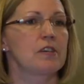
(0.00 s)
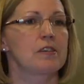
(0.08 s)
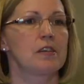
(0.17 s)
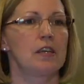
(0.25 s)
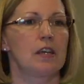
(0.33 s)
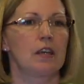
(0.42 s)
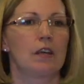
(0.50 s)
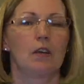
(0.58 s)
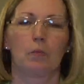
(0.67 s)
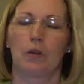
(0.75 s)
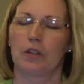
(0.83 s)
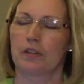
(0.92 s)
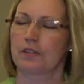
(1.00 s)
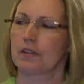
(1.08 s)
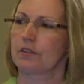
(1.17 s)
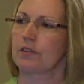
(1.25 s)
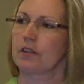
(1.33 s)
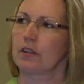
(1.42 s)
to see, well, is there
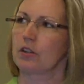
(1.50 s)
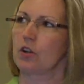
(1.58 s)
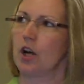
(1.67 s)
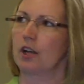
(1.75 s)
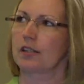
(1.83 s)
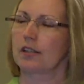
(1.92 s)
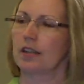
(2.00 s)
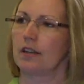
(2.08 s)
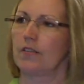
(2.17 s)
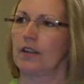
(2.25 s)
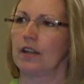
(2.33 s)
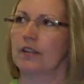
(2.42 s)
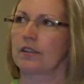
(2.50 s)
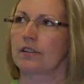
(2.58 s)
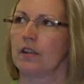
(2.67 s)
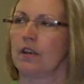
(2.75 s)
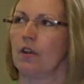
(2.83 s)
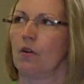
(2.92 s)
still a cost savings?
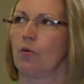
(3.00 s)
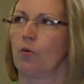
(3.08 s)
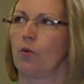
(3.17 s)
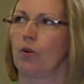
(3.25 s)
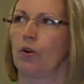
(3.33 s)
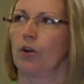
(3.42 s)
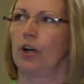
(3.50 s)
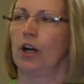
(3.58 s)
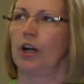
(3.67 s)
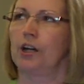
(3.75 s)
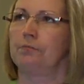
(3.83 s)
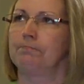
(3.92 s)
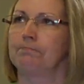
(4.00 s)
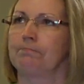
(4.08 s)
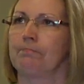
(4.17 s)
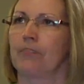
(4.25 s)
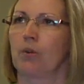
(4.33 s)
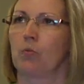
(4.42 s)
Or
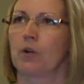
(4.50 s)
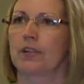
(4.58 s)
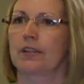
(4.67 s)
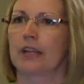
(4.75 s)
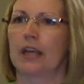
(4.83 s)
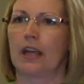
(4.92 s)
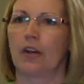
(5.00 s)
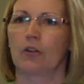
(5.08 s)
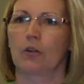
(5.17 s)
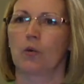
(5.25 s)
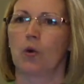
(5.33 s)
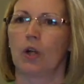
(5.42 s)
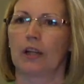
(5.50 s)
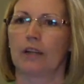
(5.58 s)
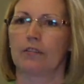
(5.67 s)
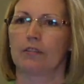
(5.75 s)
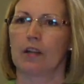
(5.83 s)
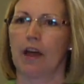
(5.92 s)
was the care, the quality
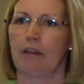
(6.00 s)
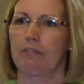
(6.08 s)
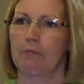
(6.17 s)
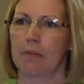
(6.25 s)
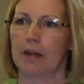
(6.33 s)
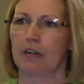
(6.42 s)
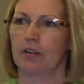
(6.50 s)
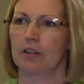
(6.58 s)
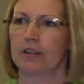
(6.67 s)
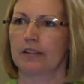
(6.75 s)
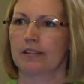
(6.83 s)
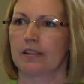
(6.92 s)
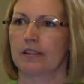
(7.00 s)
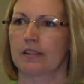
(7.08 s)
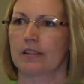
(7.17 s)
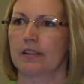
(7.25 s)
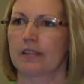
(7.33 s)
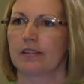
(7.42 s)
of life better in this
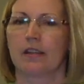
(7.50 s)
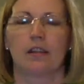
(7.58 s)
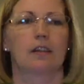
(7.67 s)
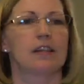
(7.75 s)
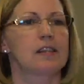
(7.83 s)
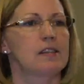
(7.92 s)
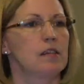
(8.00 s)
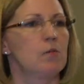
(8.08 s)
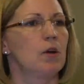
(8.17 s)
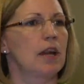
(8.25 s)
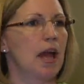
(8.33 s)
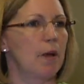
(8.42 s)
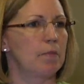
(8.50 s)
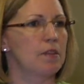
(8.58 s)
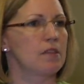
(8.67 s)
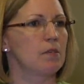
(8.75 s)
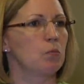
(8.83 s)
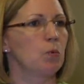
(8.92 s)
instance? Let's see what
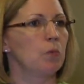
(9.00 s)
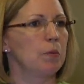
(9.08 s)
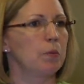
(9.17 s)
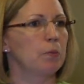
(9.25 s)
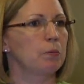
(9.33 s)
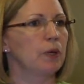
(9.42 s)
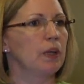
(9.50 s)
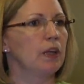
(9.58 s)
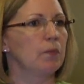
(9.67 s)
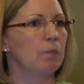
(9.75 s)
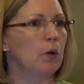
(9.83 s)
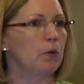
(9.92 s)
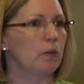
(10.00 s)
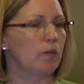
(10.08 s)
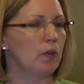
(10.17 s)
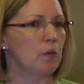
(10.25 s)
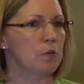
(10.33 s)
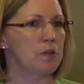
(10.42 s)
happens when we bring both of
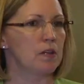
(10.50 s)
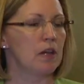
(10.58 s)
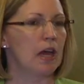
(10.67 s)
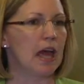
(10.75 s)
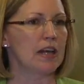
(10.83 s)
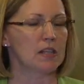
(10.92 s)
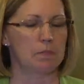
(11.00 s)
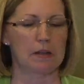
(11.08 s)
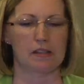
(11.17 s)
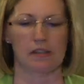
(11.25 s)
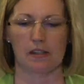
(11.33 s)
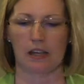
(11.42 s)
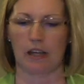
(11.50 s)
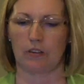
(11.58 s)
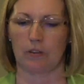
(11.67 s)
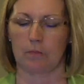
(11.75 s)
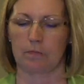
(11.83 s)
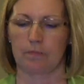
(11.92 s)
those aspects
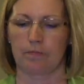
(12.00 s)
together.